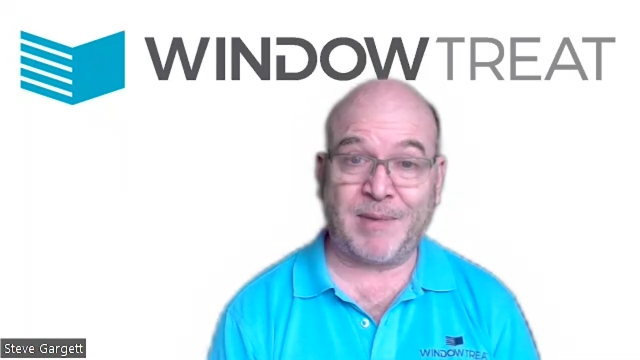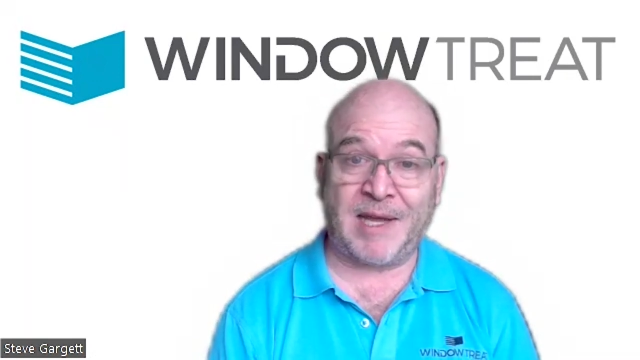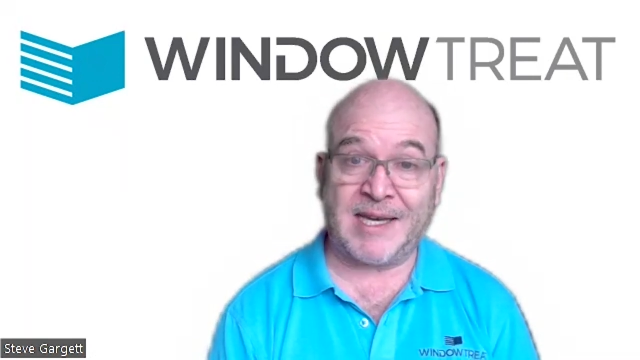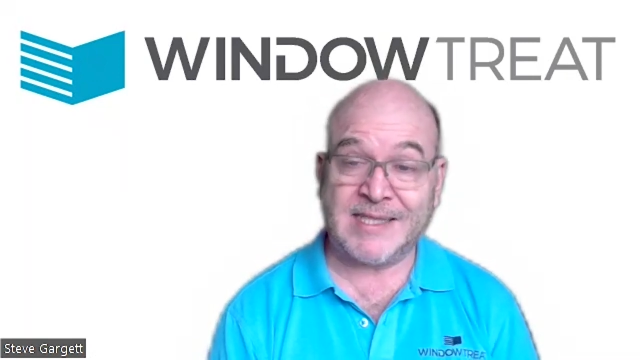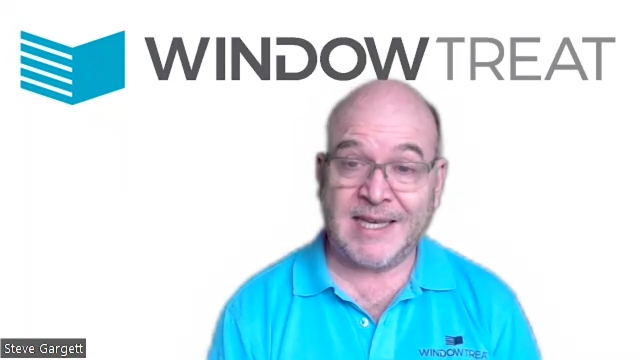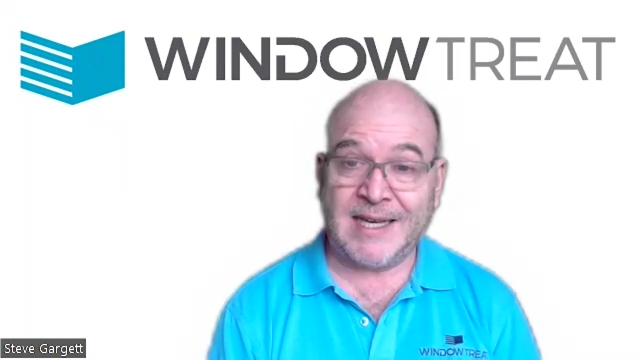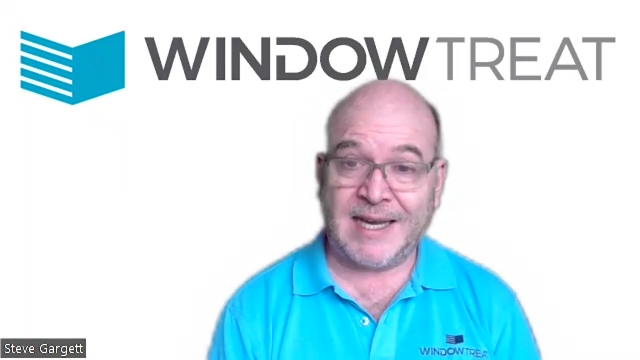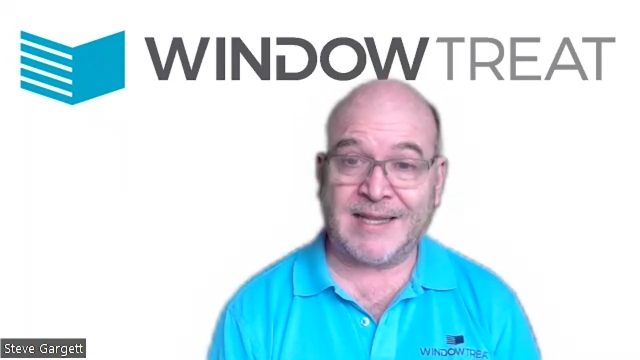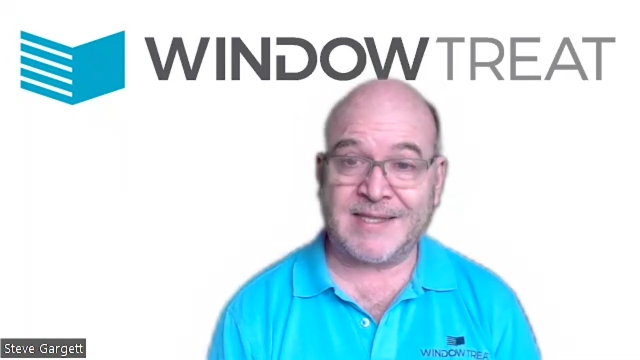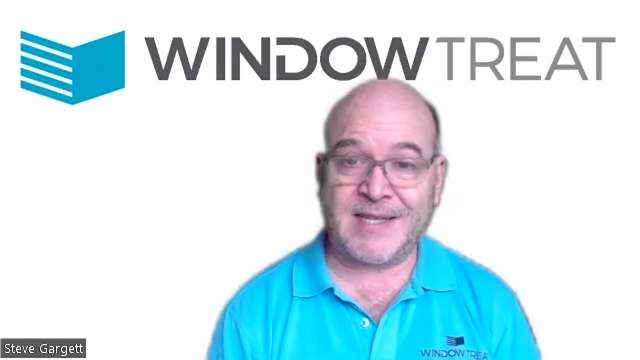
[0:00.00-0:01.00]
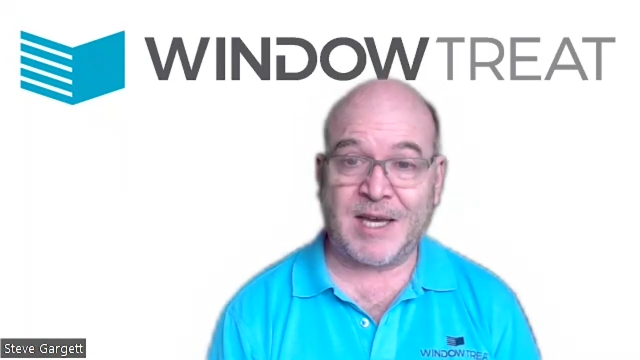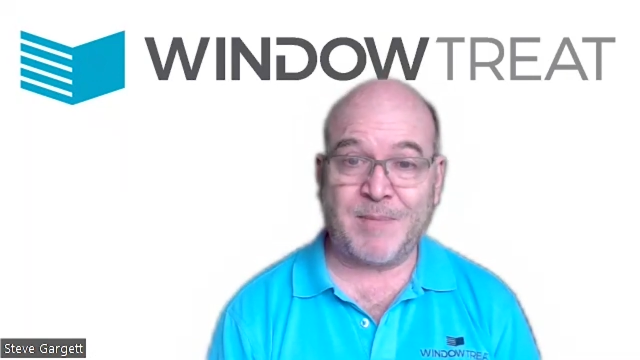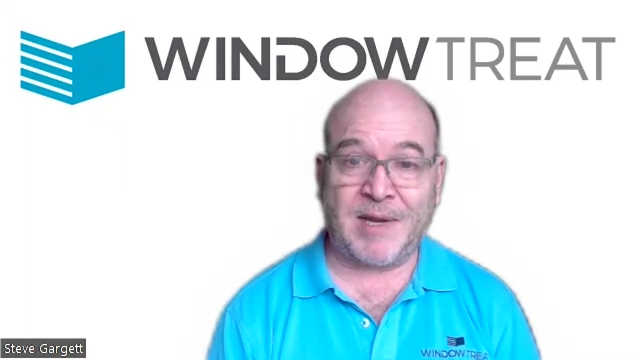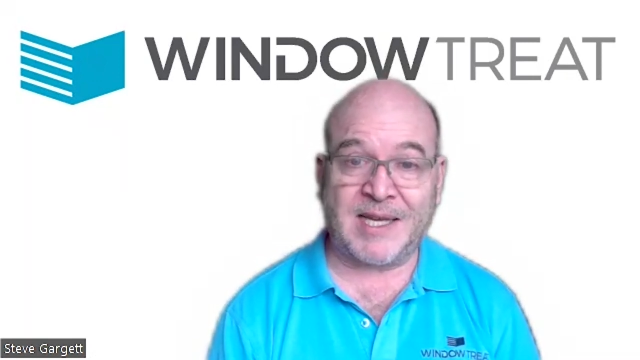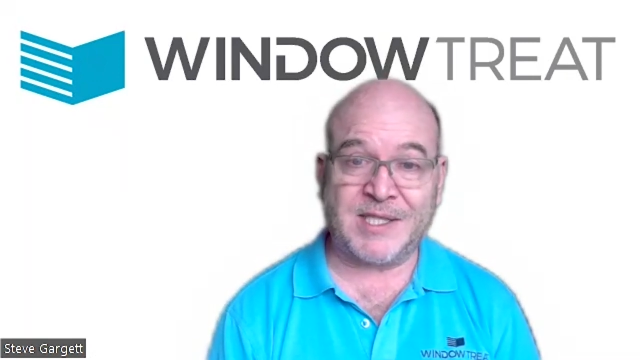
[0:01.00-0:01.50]
blind, and the
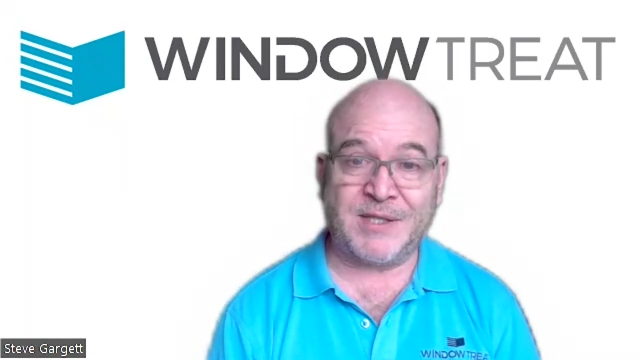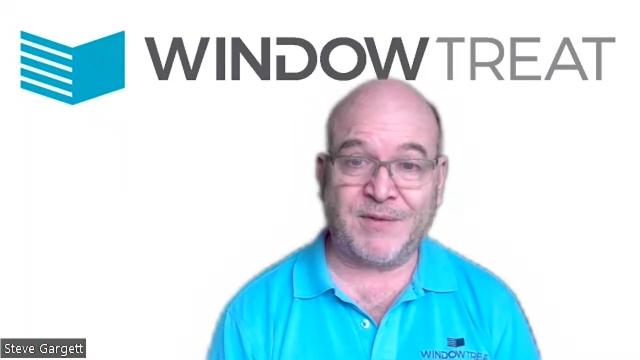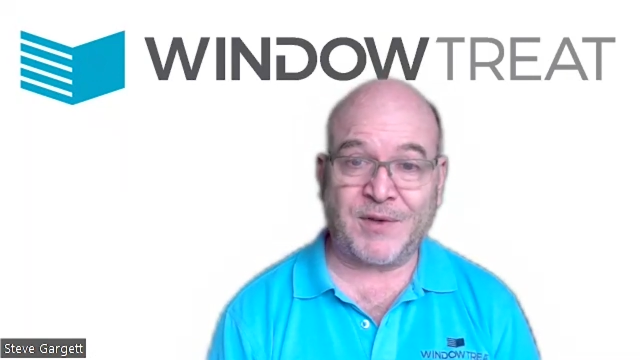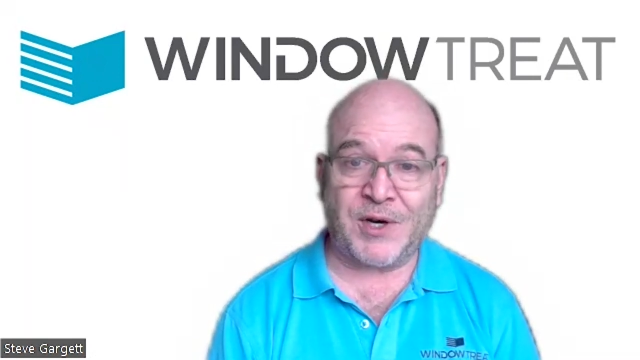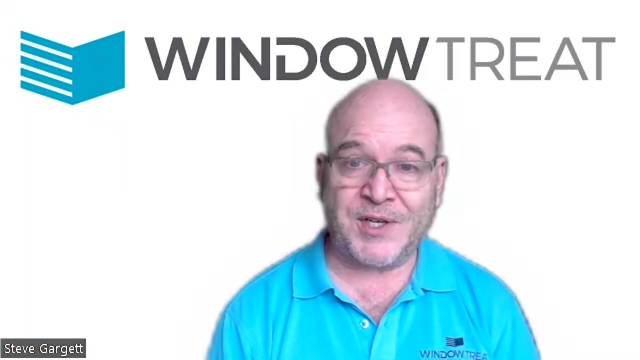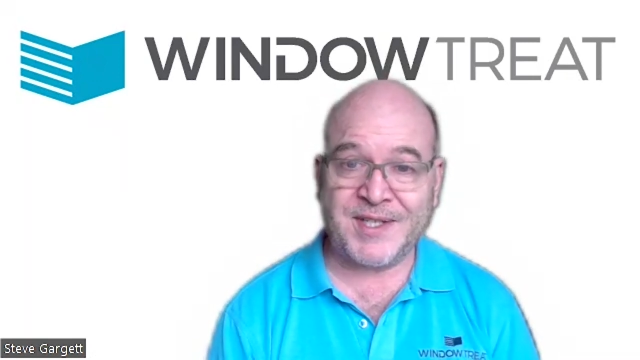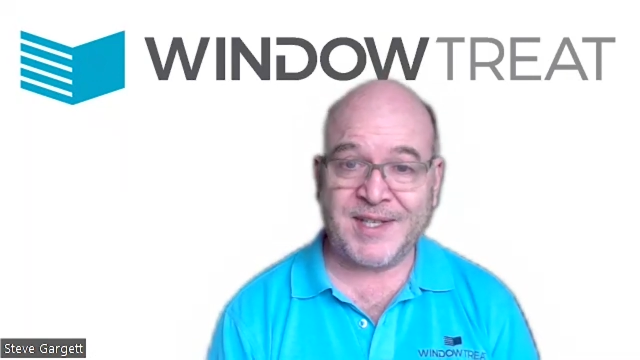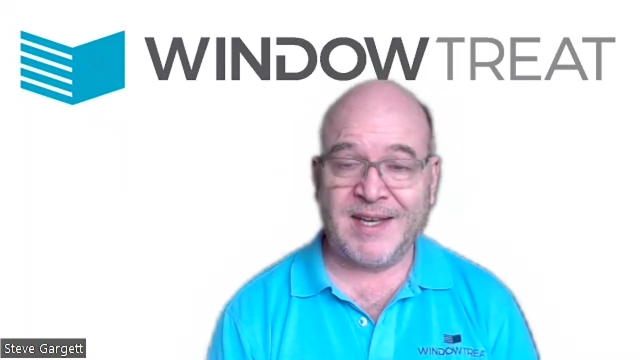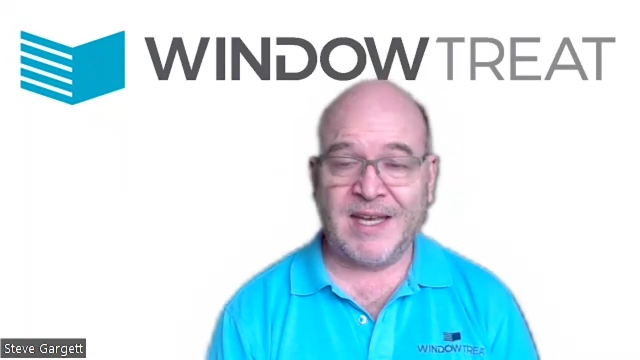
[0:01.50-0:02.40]
side blinds you've got,